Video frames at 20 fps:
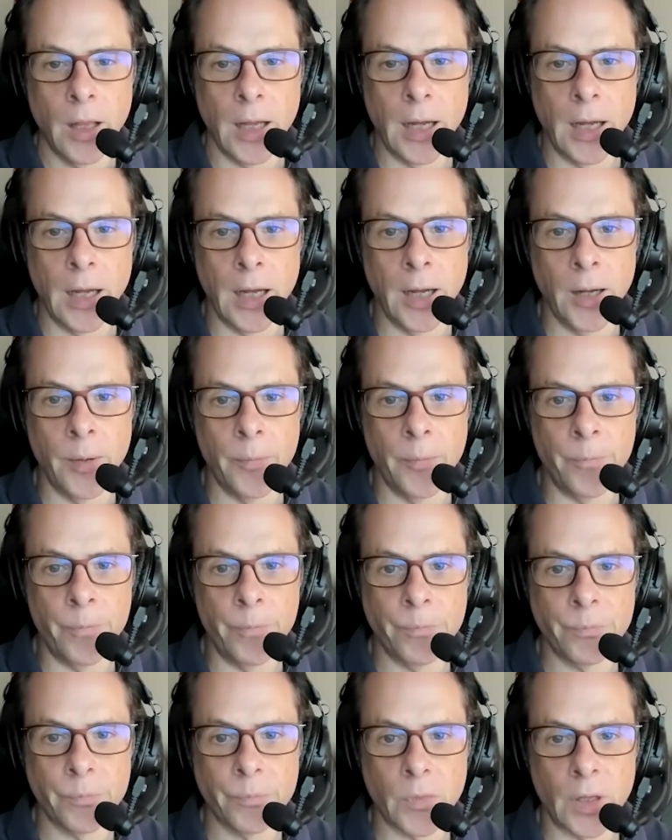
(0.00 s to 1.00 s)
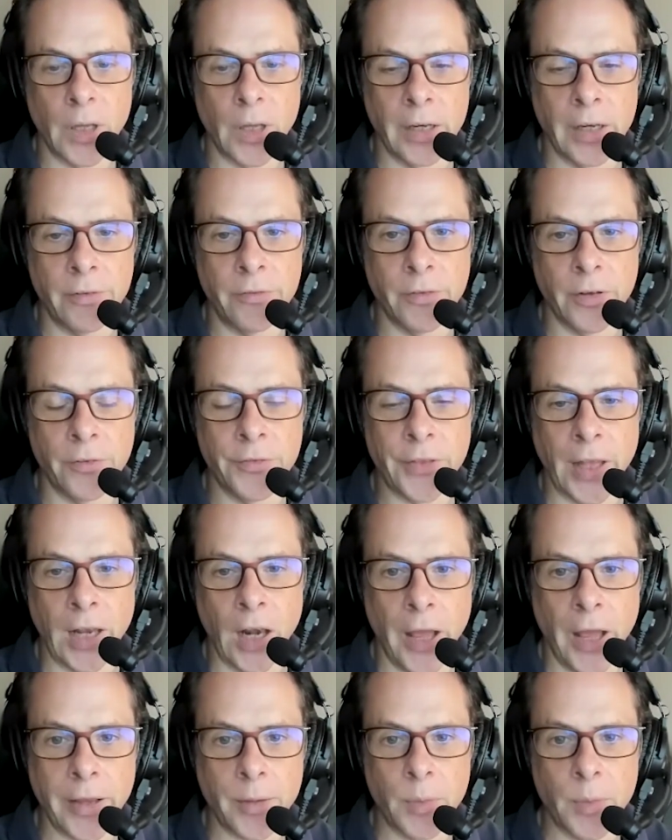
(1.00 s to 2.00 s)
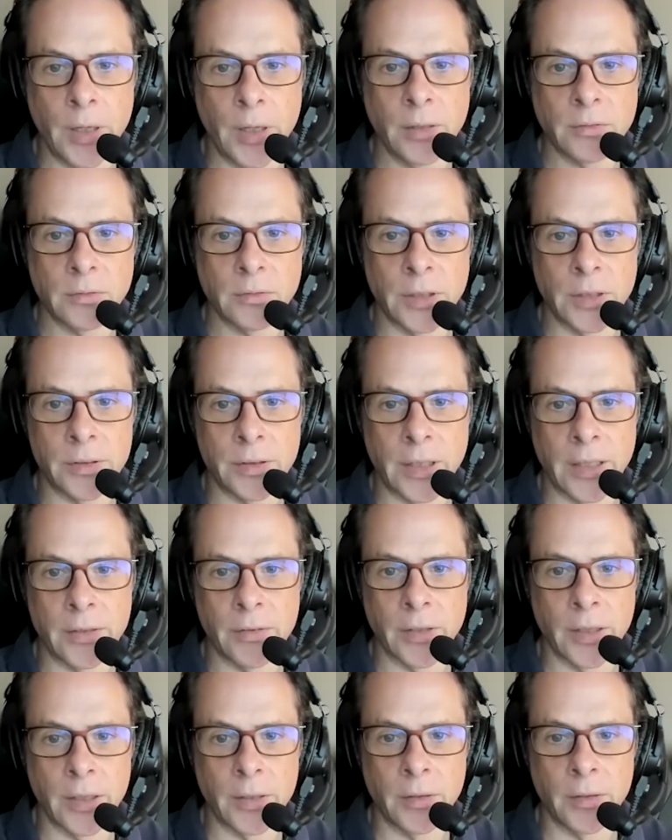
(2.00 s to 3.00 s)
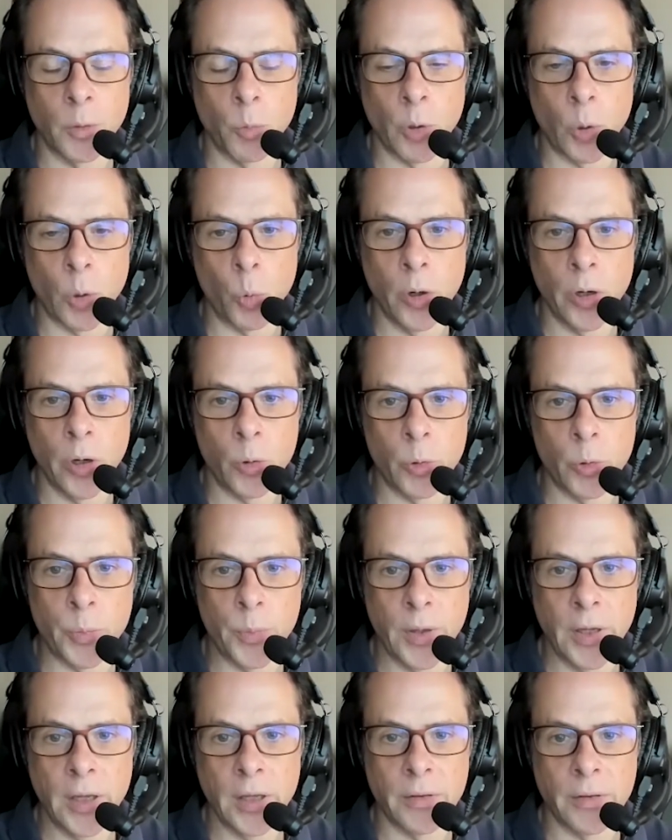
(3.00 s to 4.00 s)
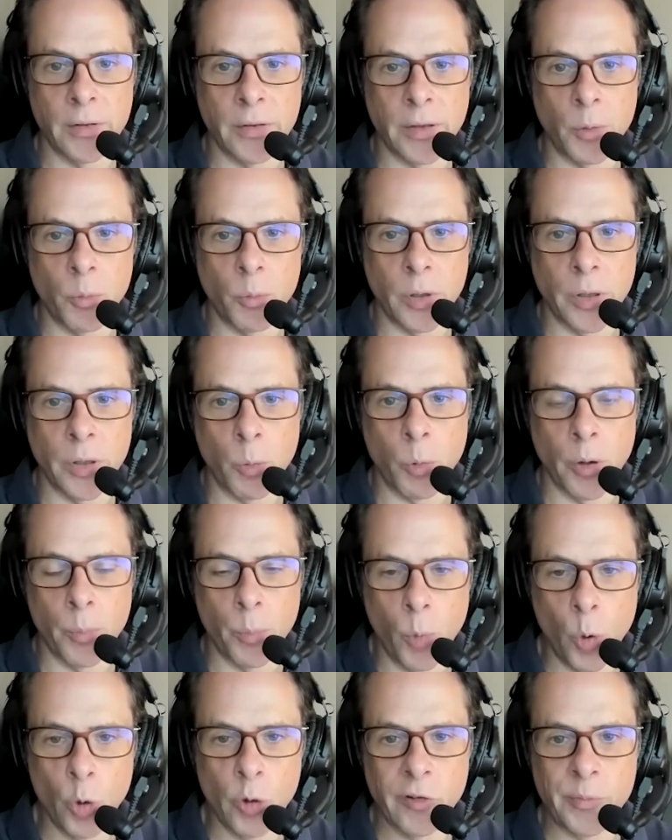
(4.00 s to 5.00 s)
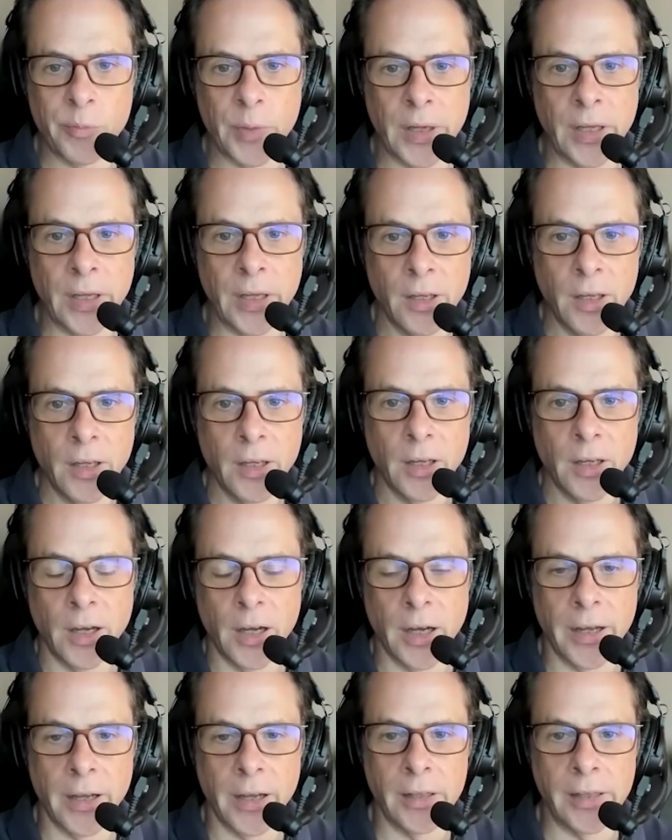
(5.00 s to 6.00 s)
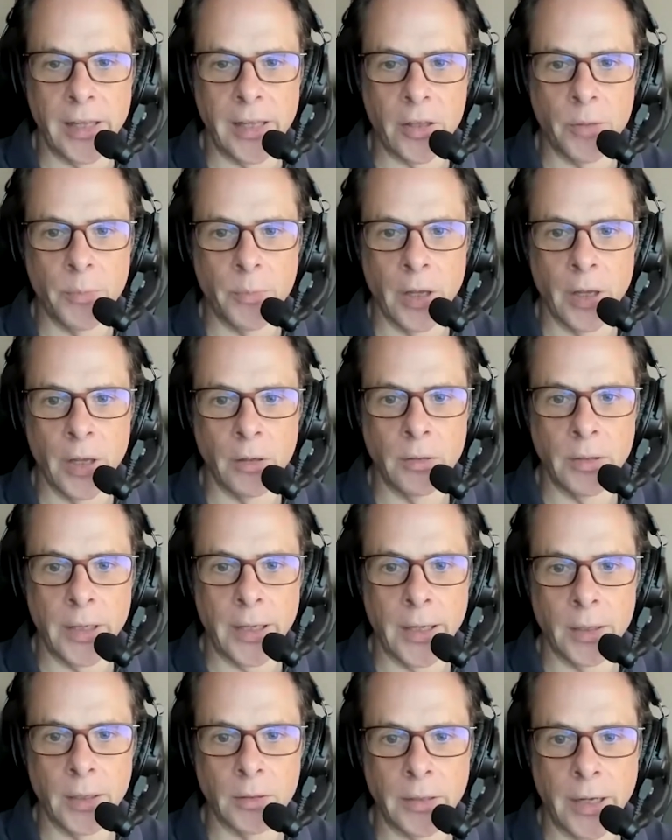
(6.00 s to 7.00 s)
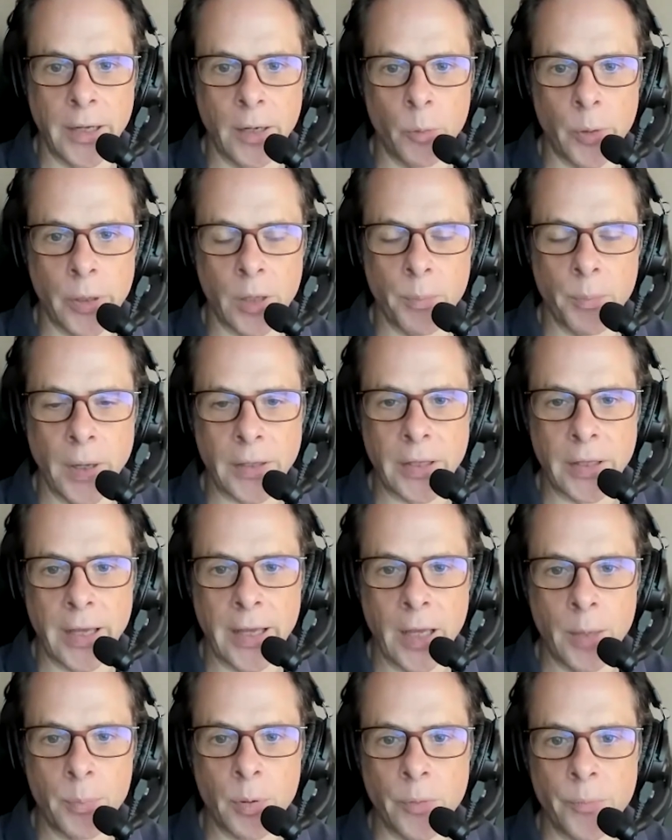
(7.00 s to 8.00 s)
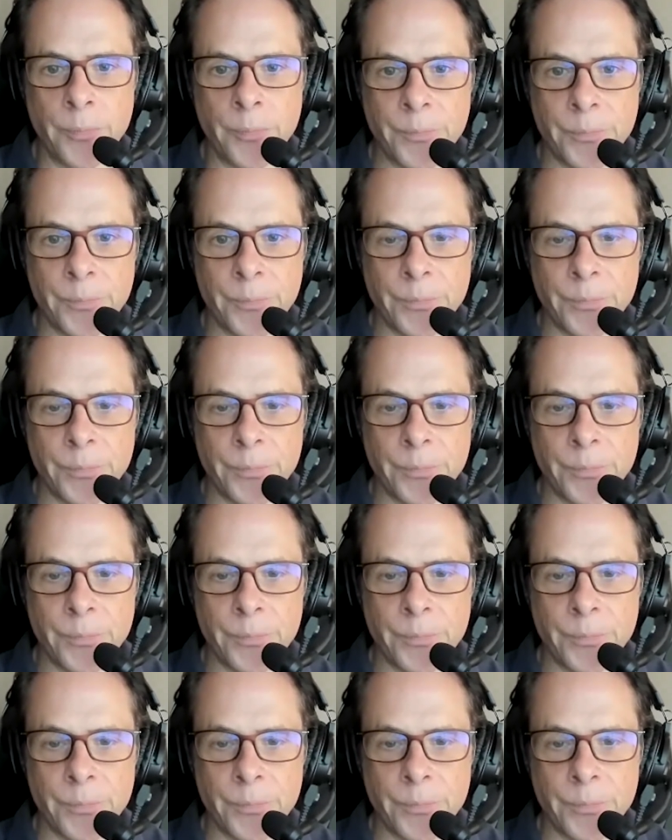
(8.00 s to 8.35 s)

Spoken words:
And if they like me and they want to work with me, they want more of me, I'll let them know how we can make that happen.